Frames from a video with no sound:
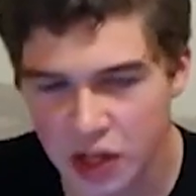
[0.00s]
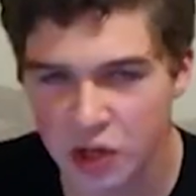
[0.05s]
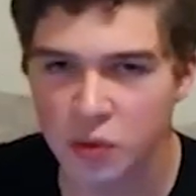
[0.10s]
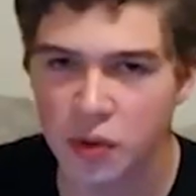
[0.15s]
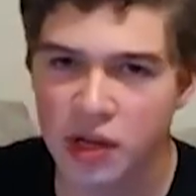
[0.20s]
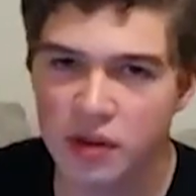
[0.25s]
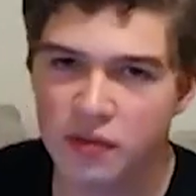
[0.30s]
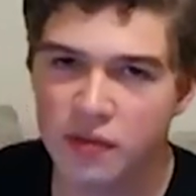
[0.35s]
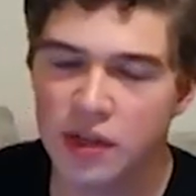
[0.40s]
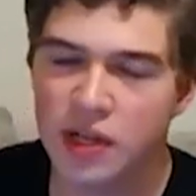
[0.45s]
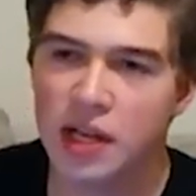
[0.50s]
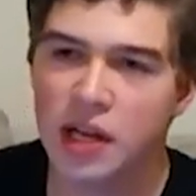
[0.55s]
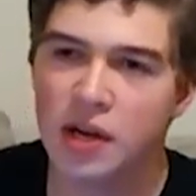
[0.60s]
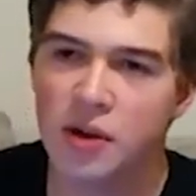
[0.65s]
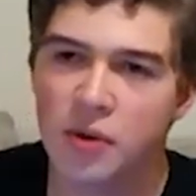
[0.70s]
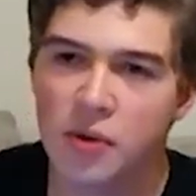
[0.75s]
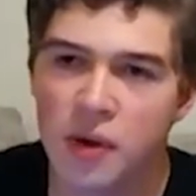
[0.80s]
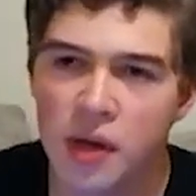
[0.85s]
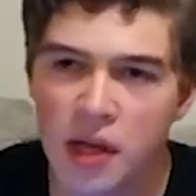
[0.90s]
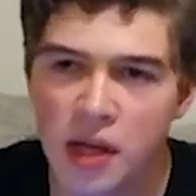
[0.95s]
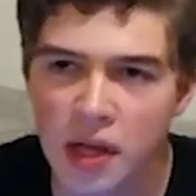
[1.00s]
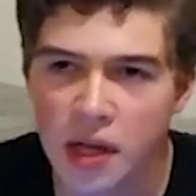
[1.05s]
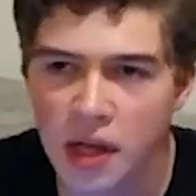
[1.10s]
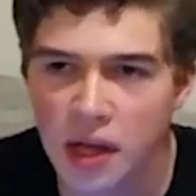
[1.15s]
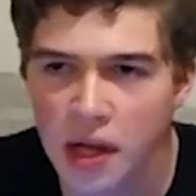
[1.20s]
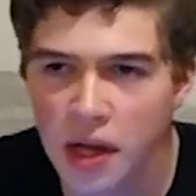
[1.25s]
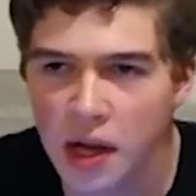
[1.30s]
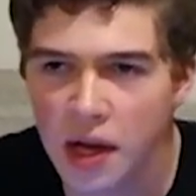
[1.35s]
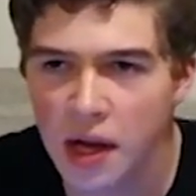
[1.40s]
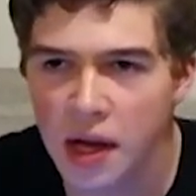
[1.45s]
quick video,
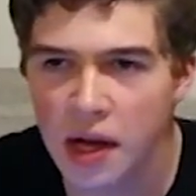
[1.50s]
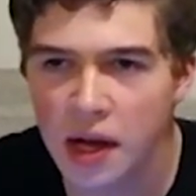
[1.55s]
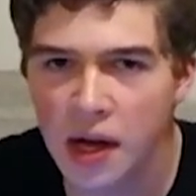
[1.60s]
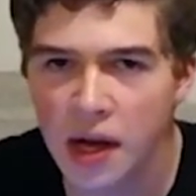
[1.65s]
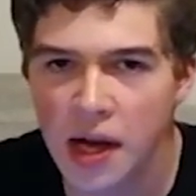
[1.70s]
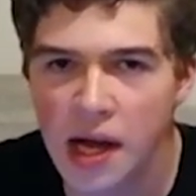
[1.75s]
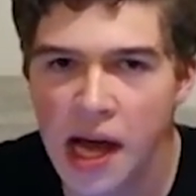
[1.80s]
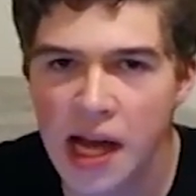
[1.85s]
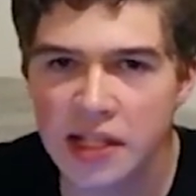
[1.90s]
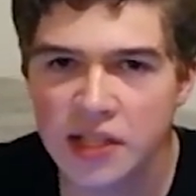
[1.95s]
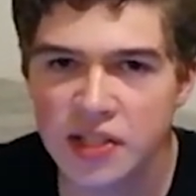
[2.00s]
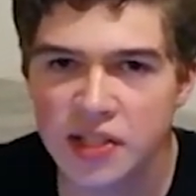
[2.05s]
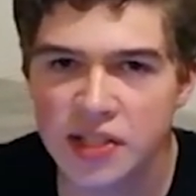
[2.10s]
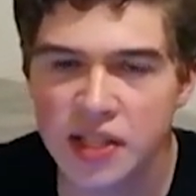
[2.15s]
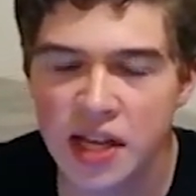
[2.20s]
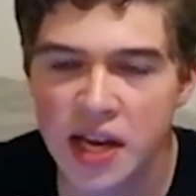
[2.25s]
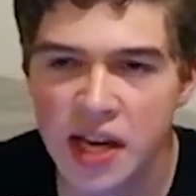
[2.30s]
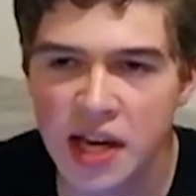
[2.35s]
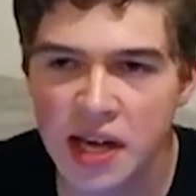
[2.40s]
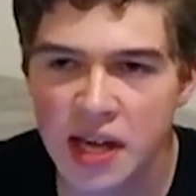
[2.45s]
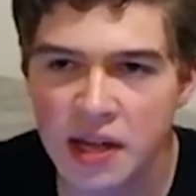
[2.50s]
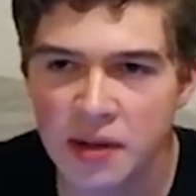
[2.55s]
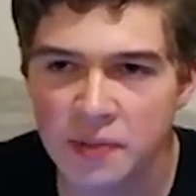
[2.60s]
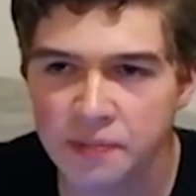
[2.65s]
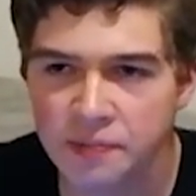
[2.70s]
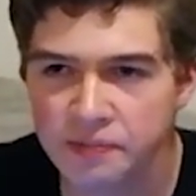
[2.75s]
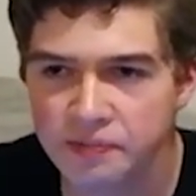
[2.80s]
I'd say,